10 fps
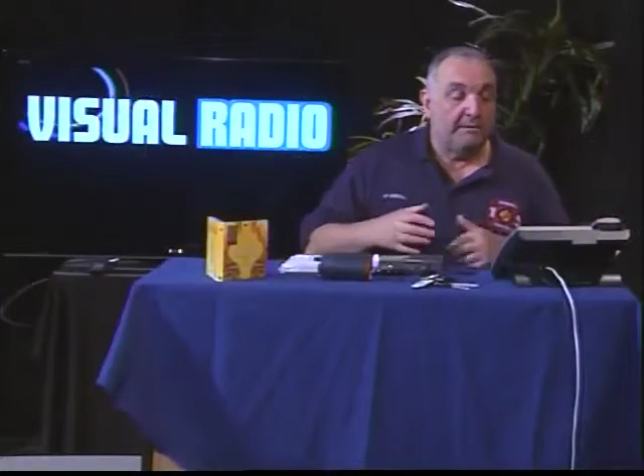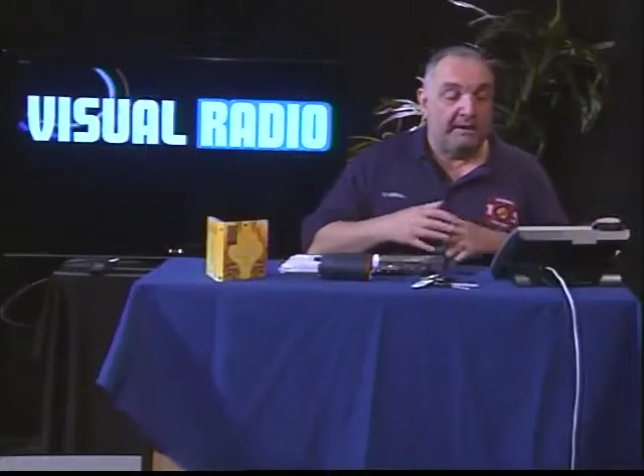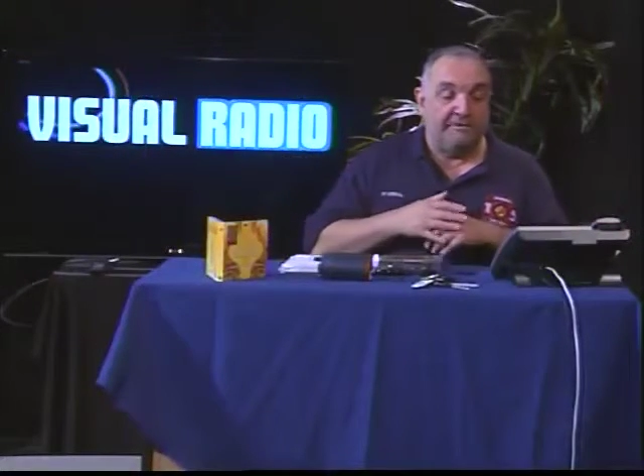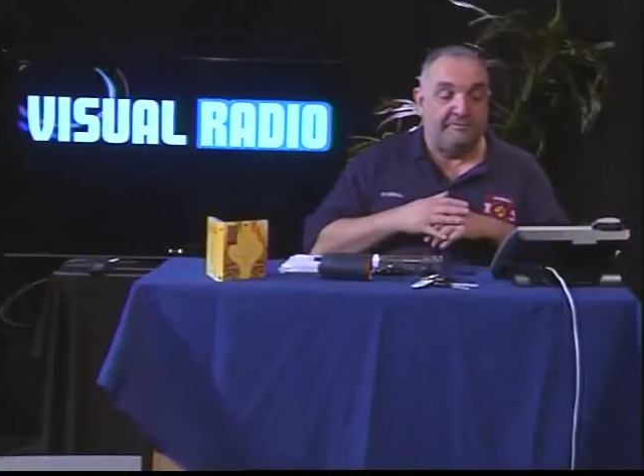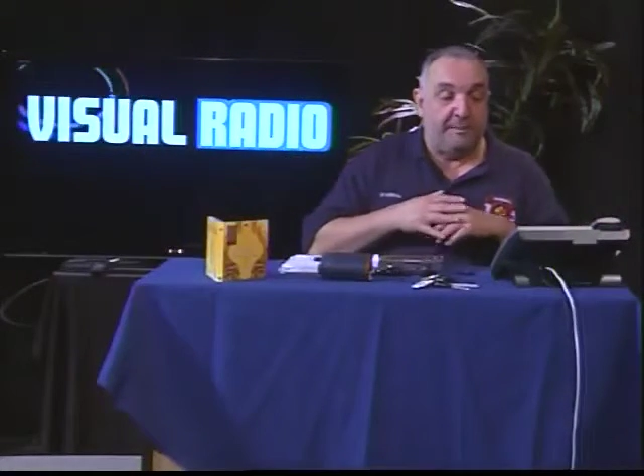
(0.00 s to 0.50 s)

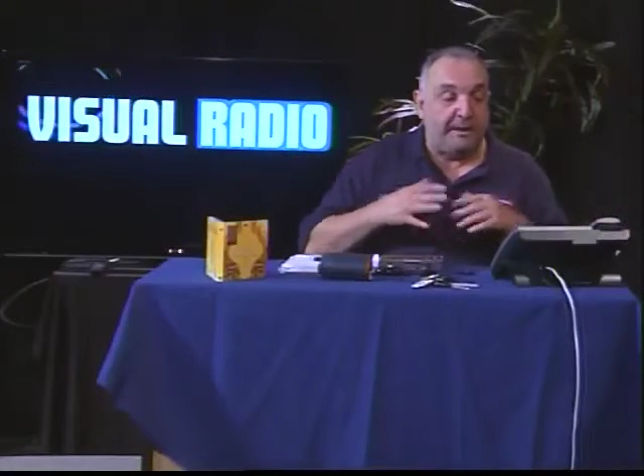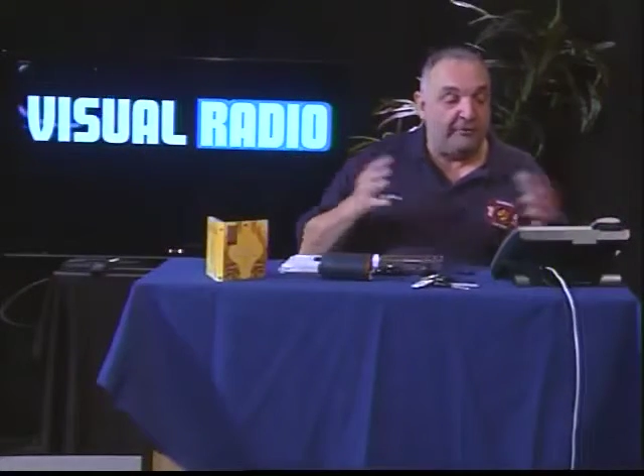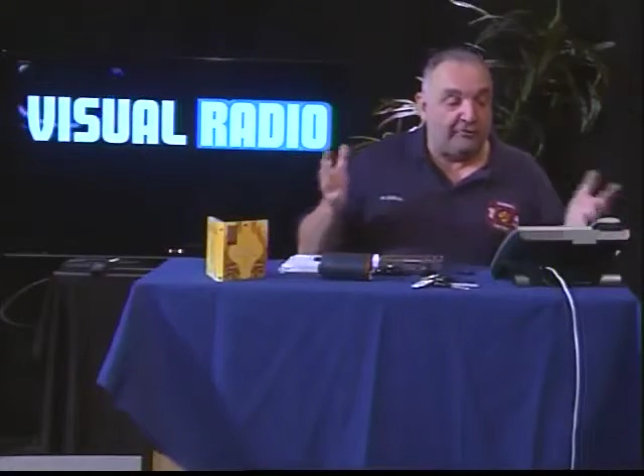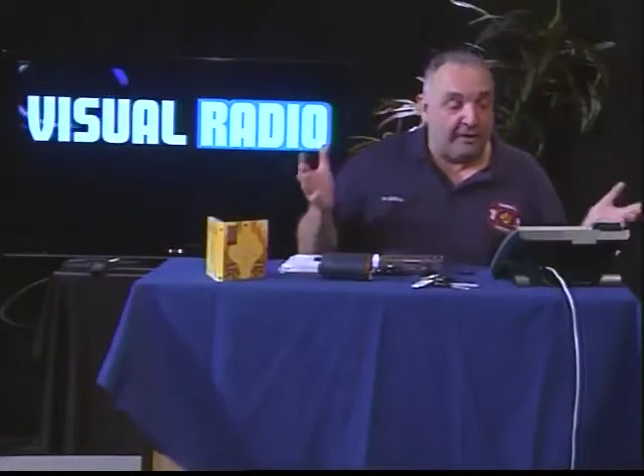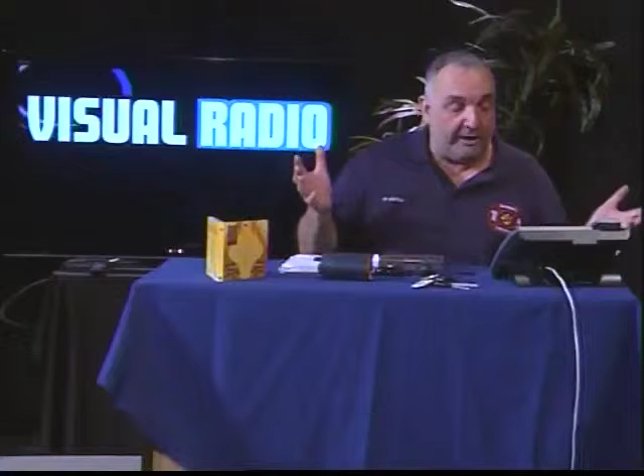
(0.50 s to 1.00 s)
that his
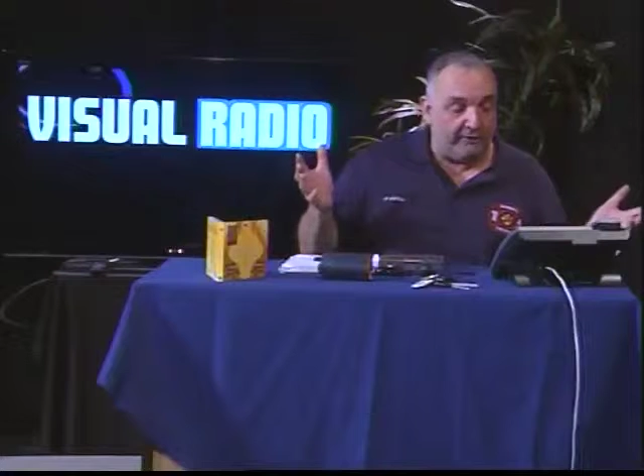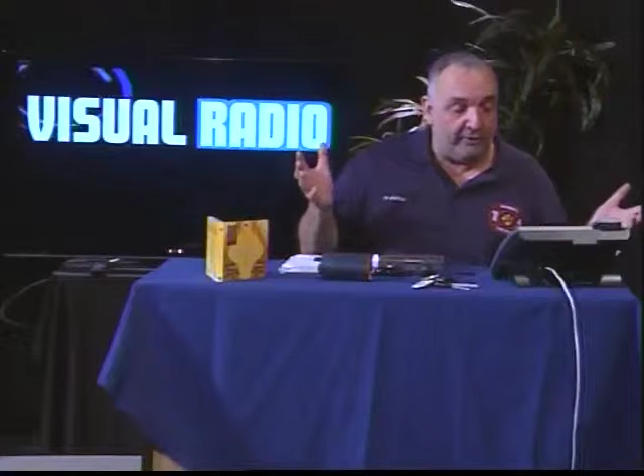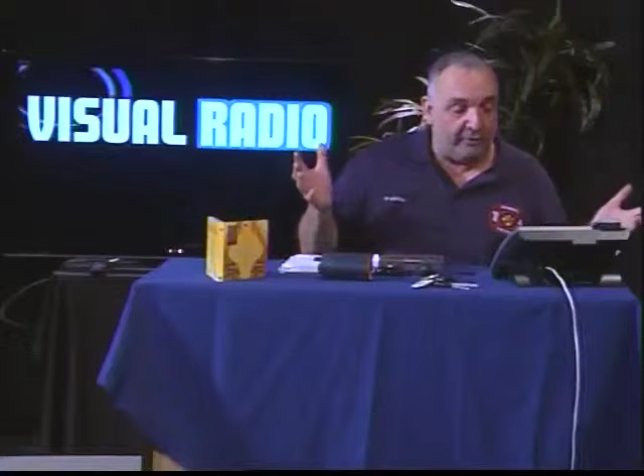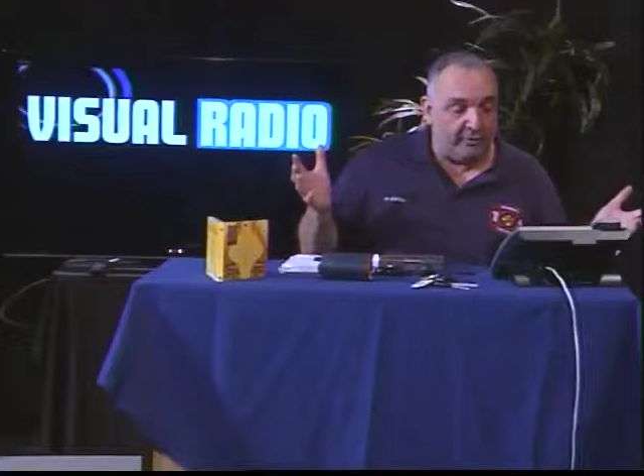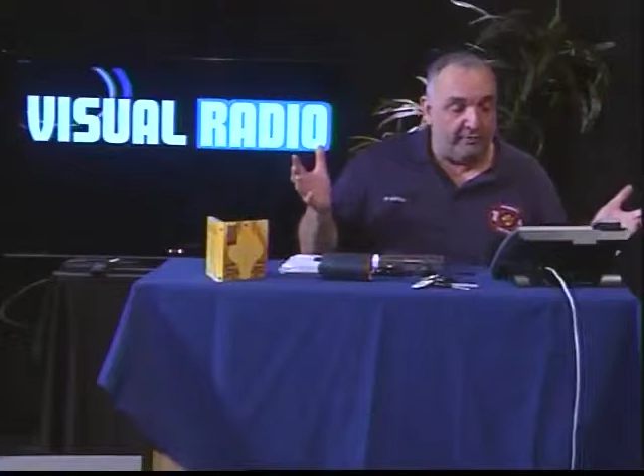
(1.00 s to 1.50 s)
manager
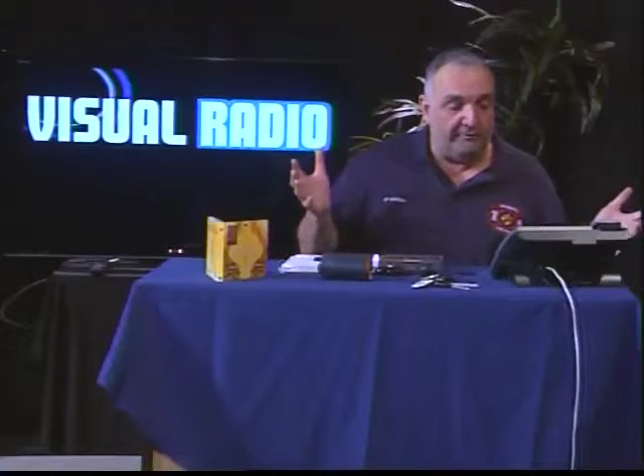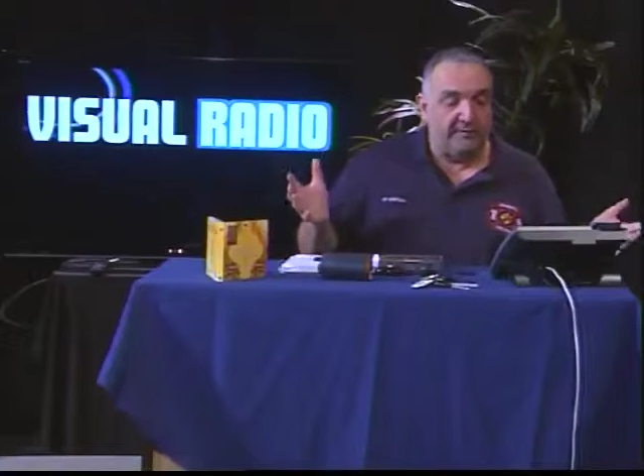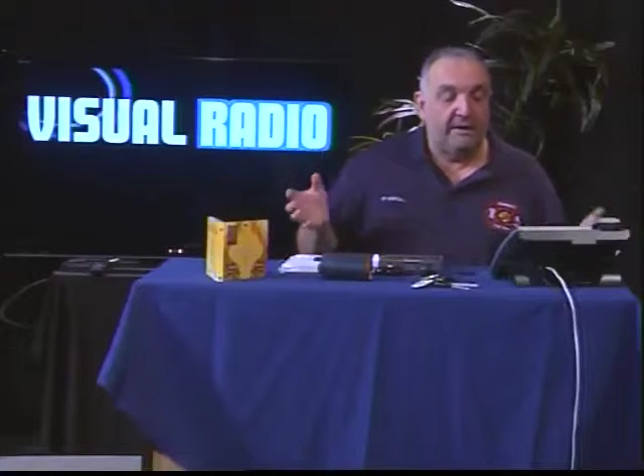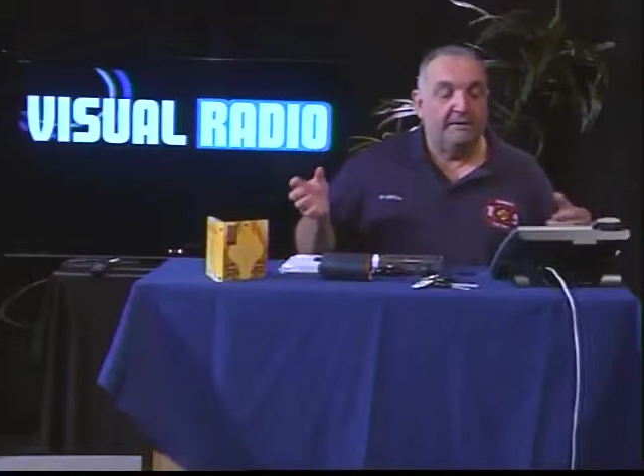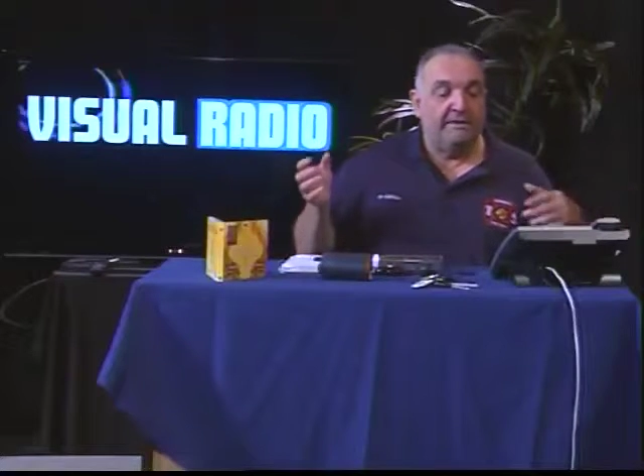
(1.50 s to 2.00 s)
hadn't heard of,
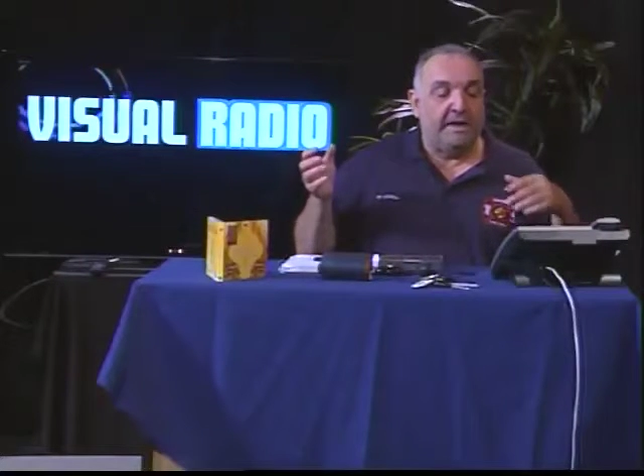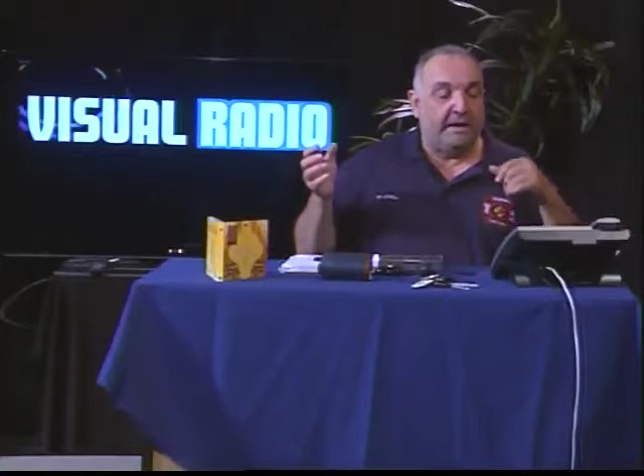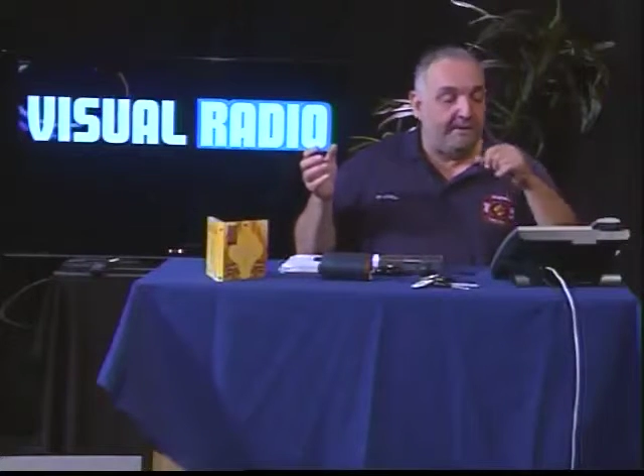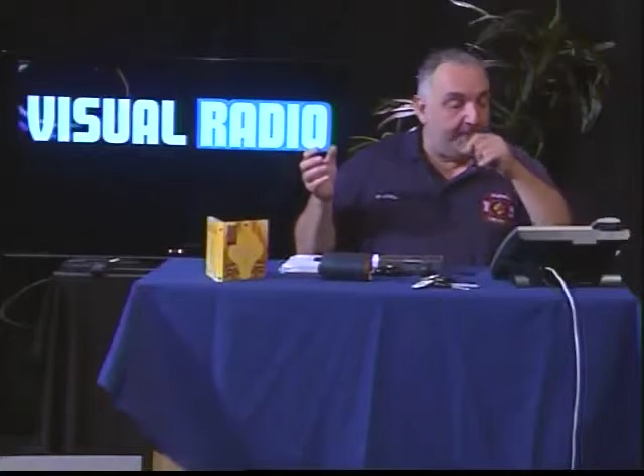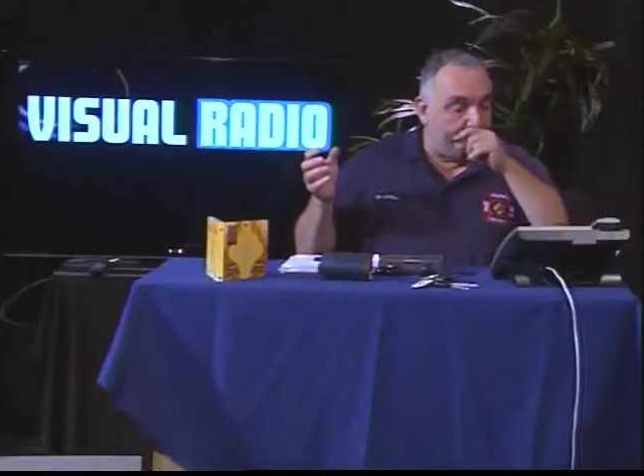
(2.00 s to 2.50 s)

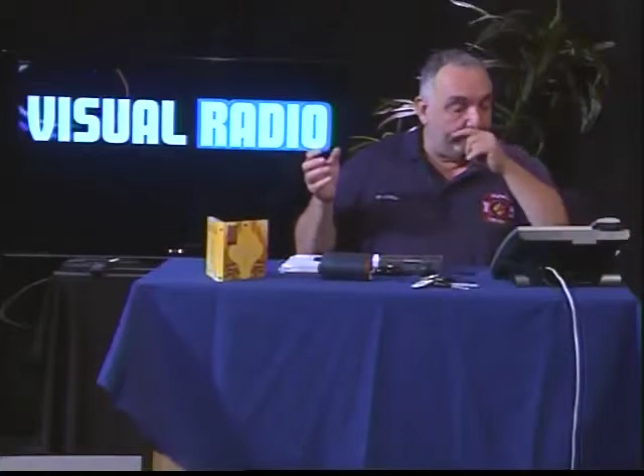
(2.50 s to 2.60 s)
that